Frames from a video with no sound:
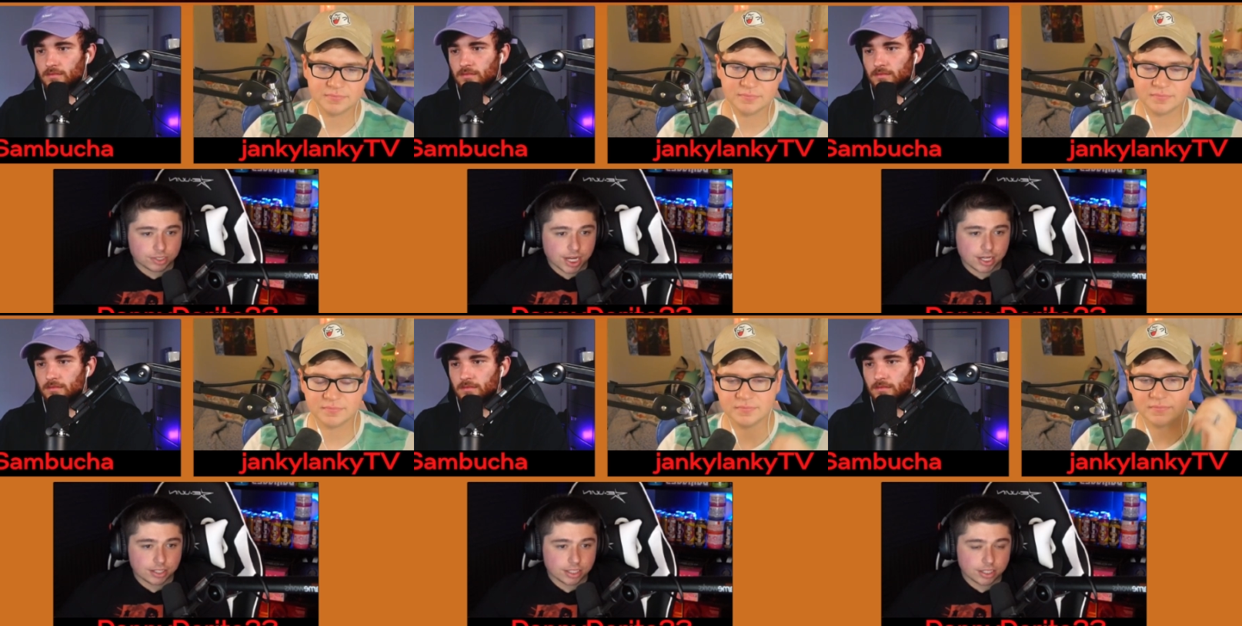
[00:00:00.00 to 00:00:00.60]
Speaker 1: say
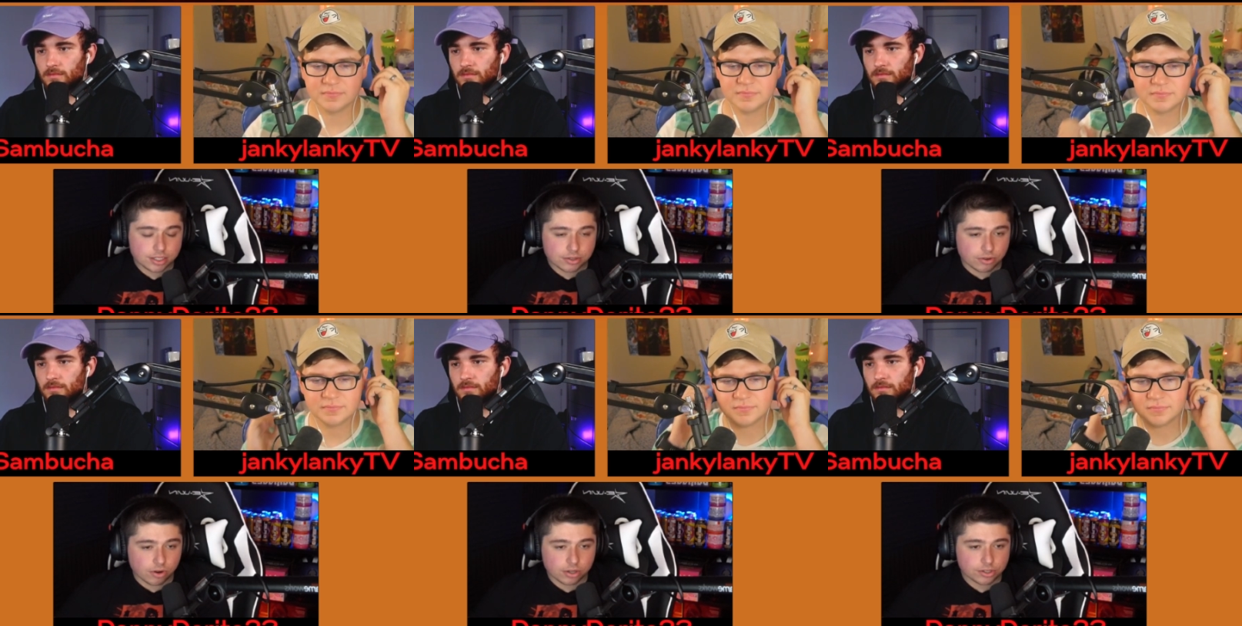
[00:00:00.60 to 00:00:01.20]
anything,
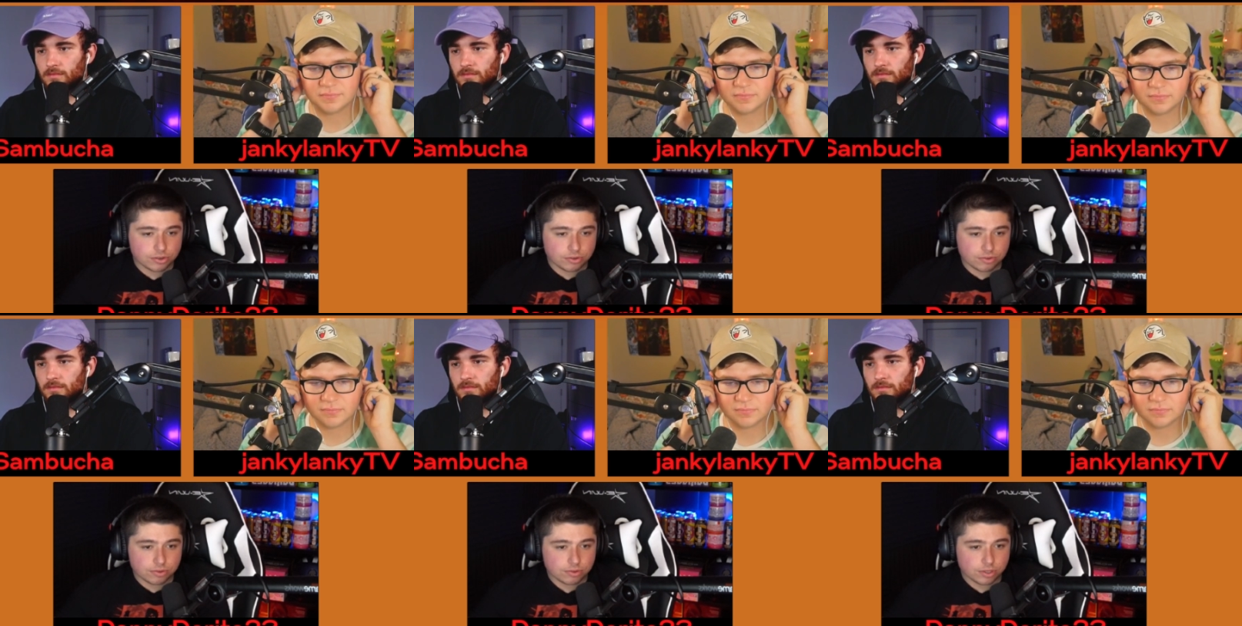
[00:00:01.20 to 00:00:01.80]
don't argue.
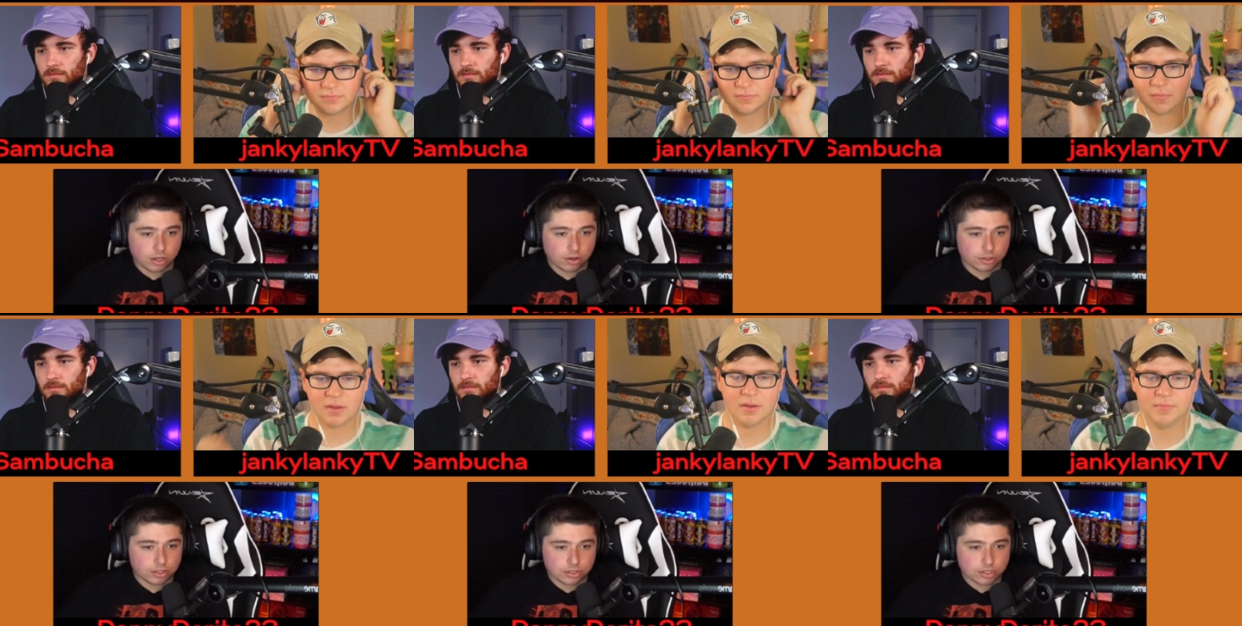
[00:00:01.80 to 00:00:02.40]
You know,
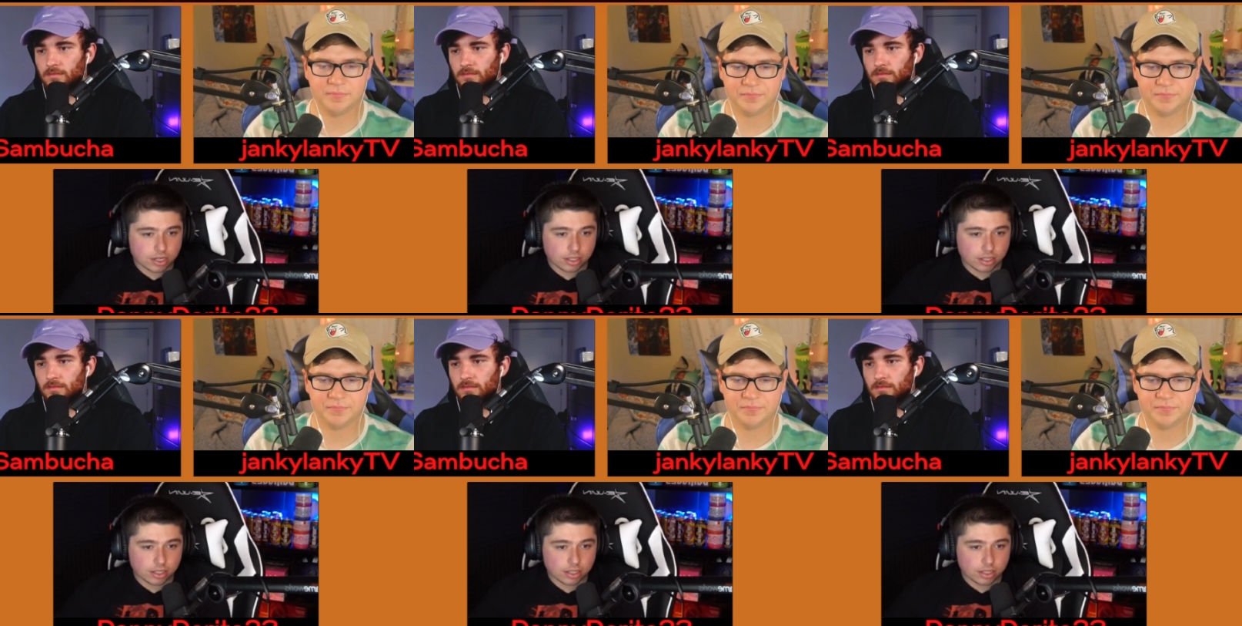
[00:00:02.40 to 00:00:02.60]
you just say